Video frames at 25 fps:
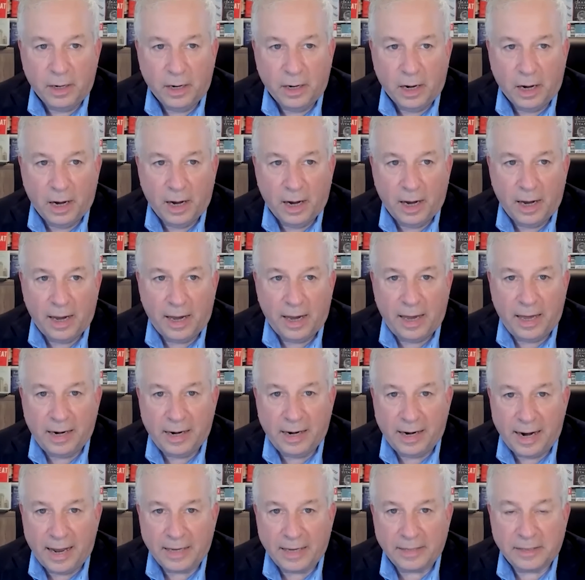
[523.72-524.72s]
in
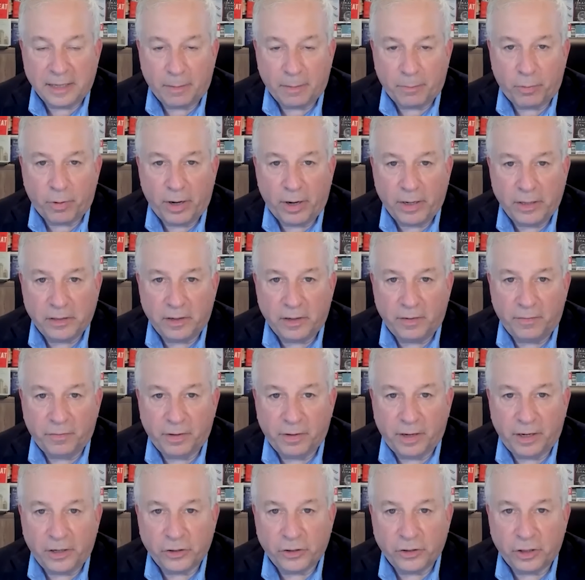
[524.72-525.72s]
an asset price
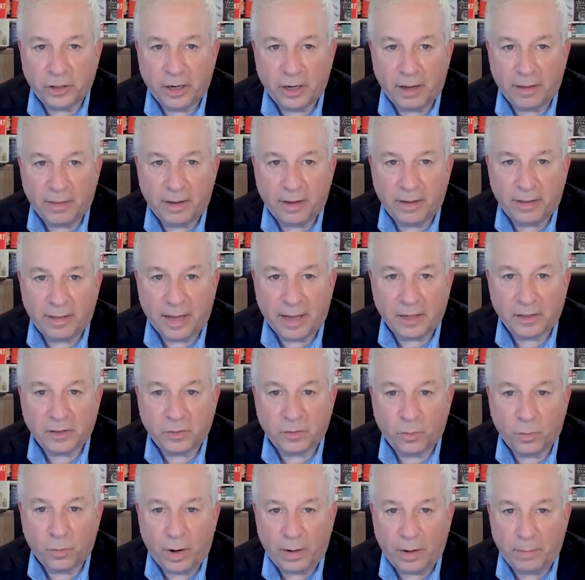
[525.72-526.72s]
deflation. I think that's
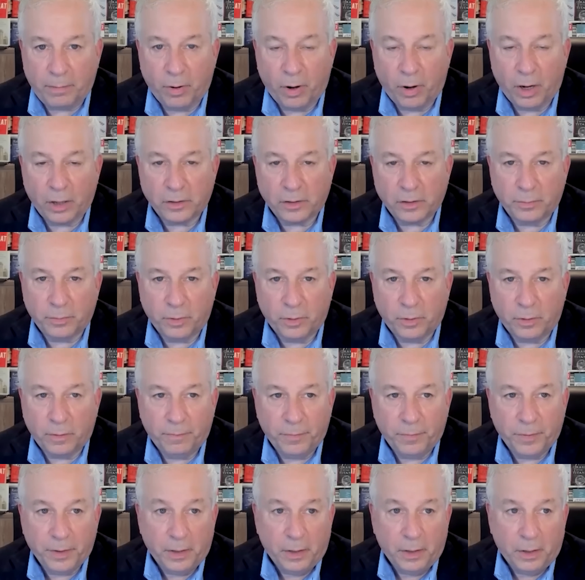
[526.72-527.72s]
quite possible.
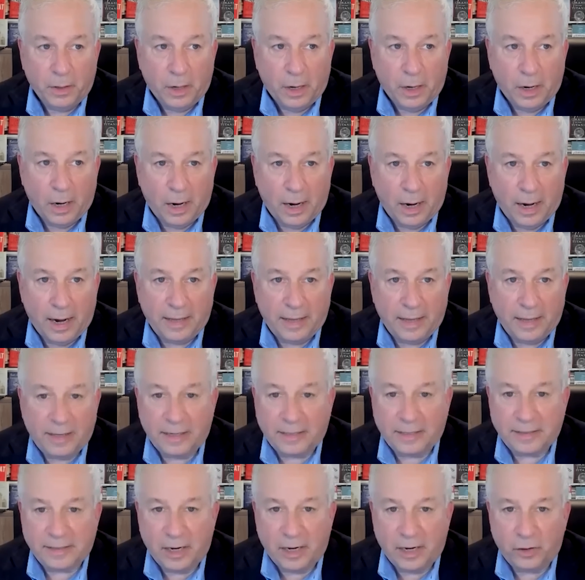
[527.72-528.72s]
The
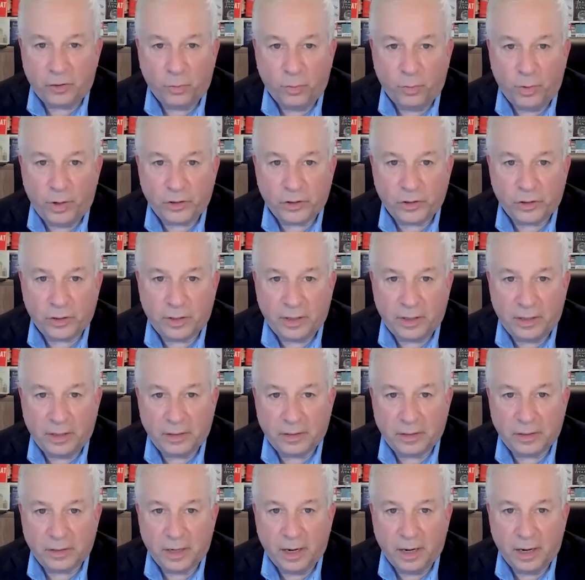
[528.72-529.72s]
extent to which
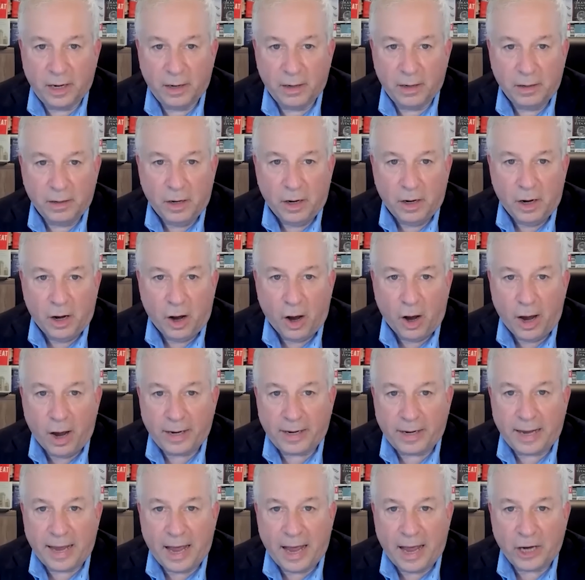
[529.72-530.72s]
these high
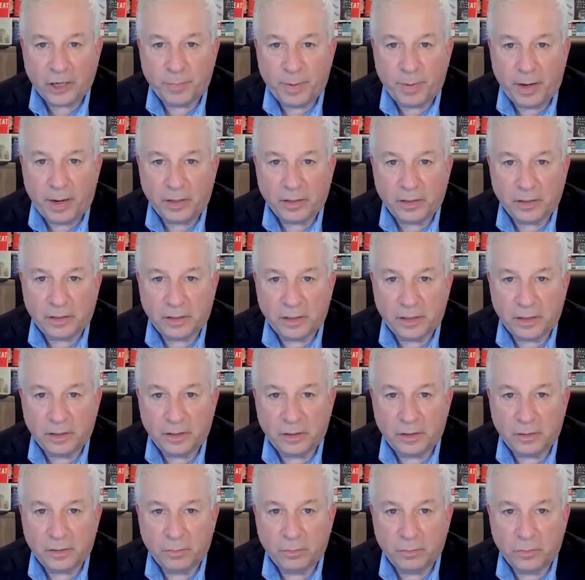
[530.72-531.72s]
cash
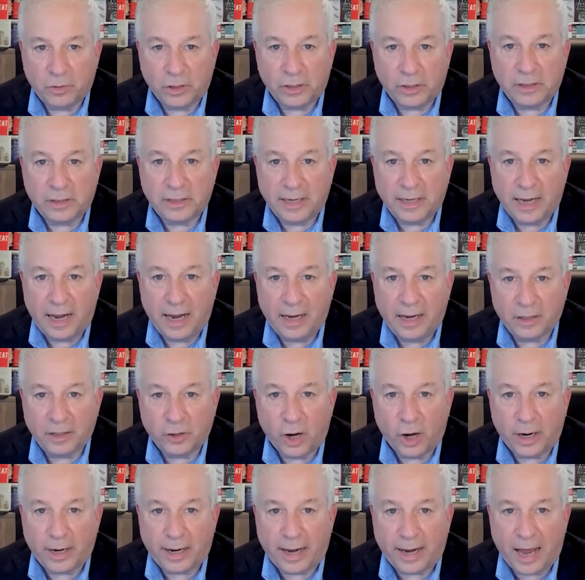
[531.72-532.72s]
balances just stay as
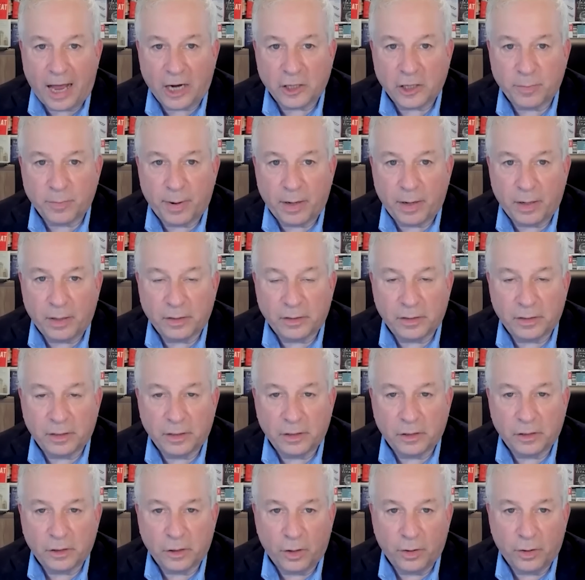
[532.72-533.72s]
high cash
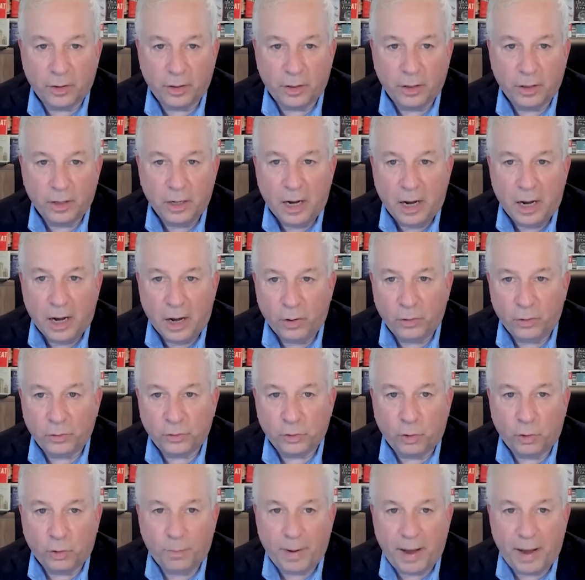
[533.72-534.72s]
balances on the
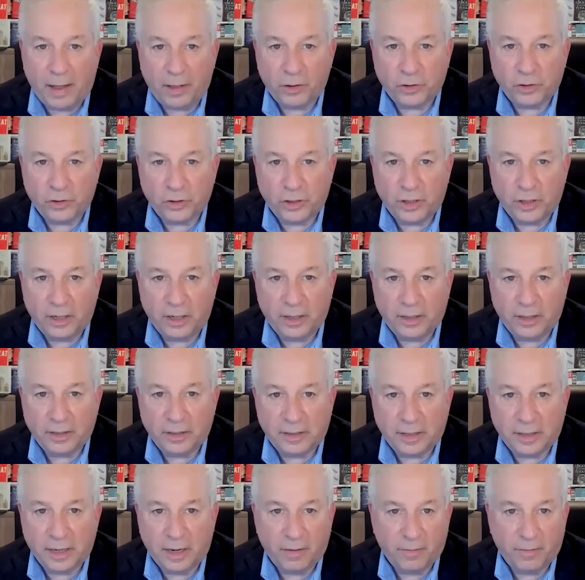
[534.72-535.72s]
household balance sheet
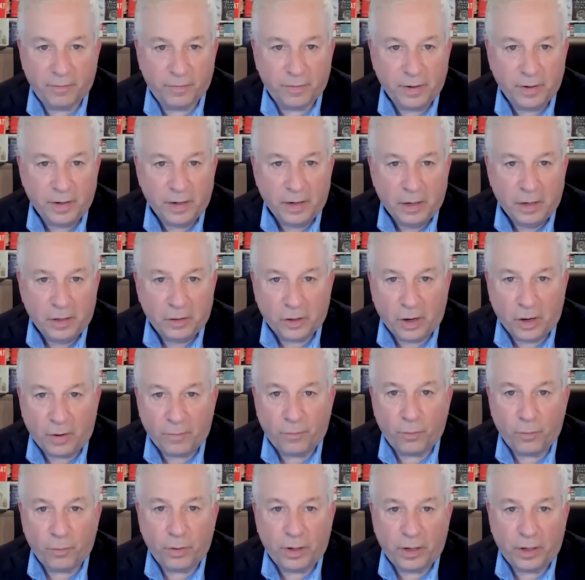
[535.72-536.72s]
instead of
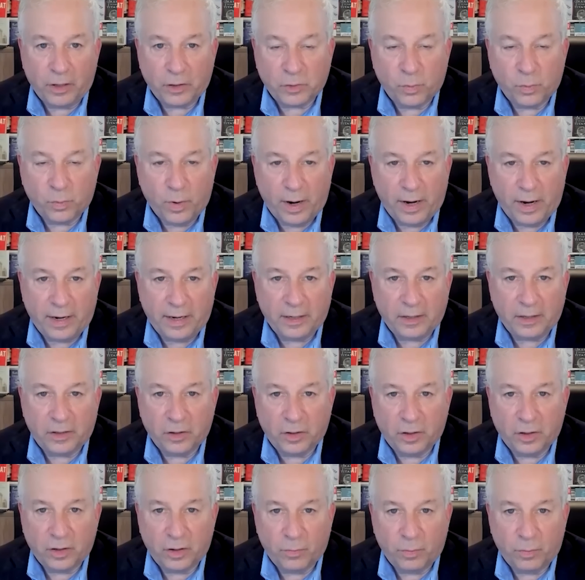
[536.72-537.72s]
diverting its way into
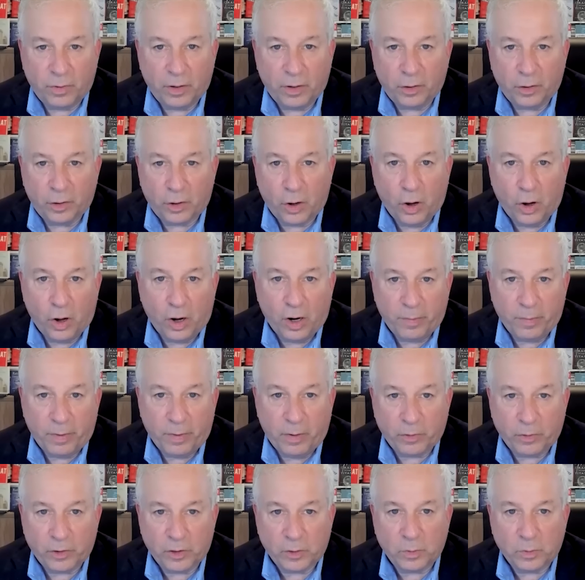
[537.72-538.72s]
the real economy,
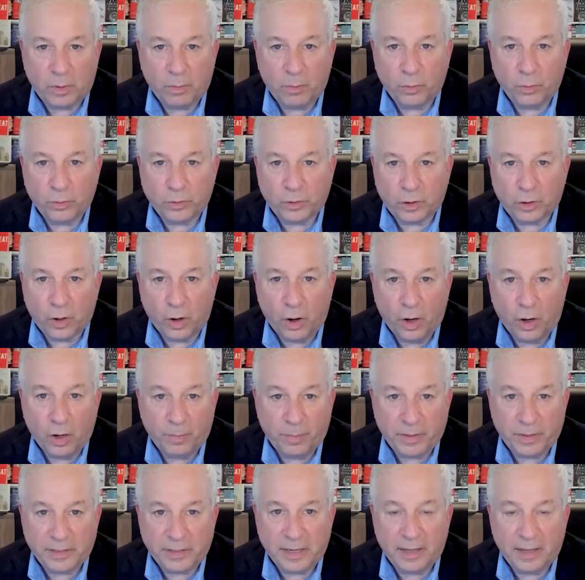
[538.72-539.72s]
which is what most
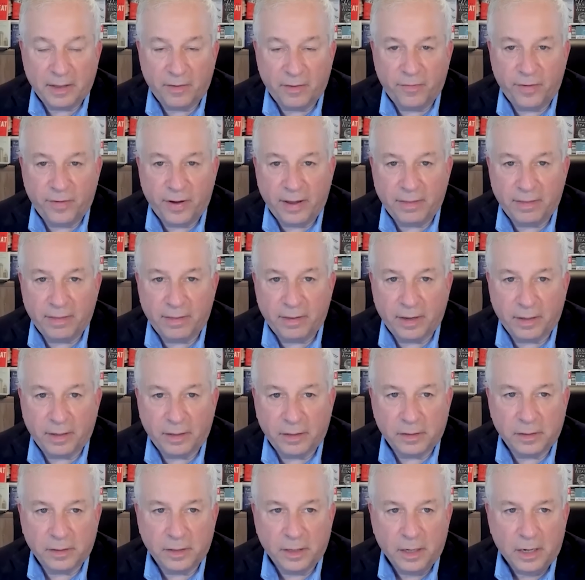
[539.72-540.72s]
economists and the Fed
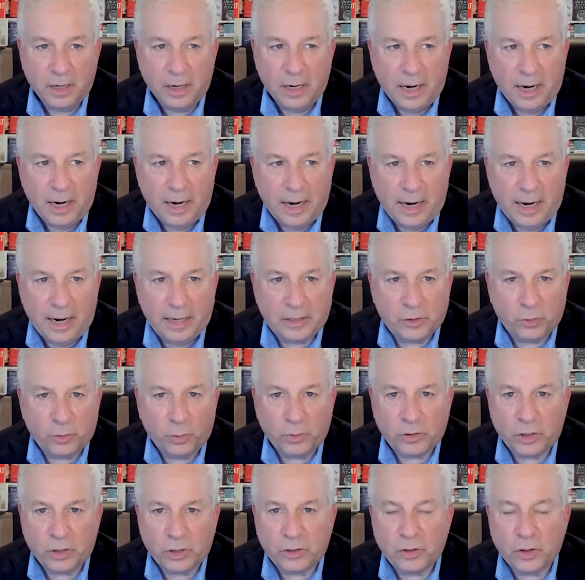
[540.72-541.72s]
thinks.
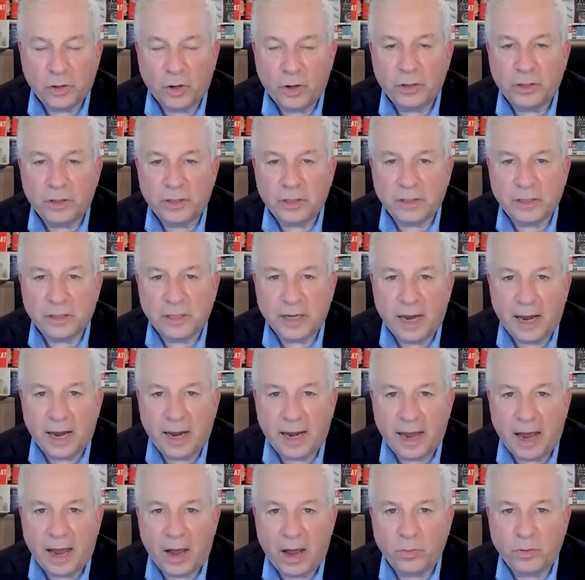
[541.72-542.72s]
It's hard to say
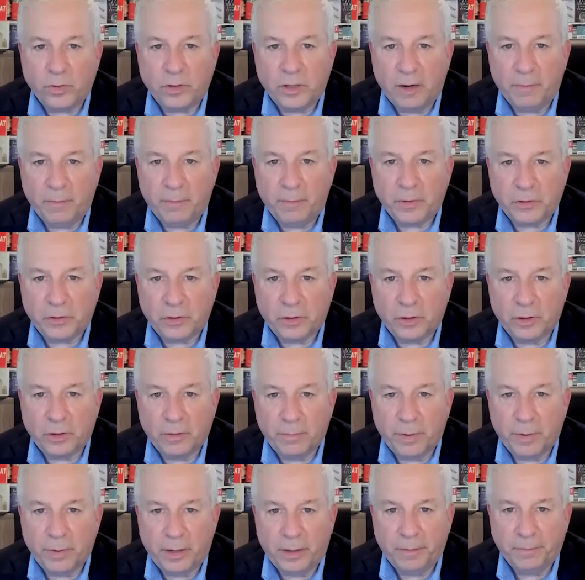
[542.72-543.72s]
how deep it's going to
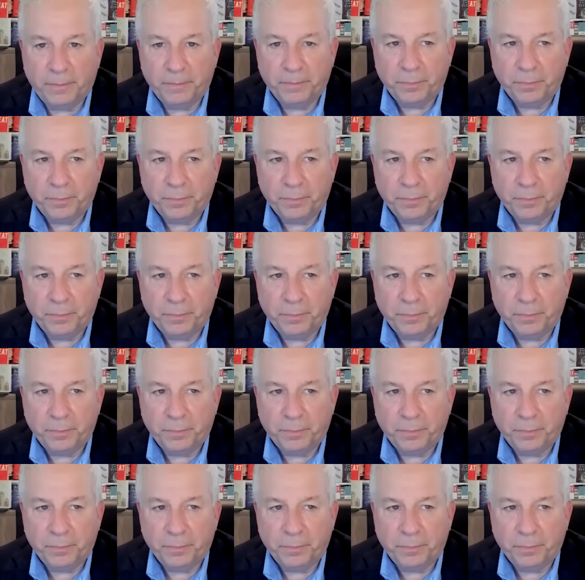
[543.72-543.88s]
be.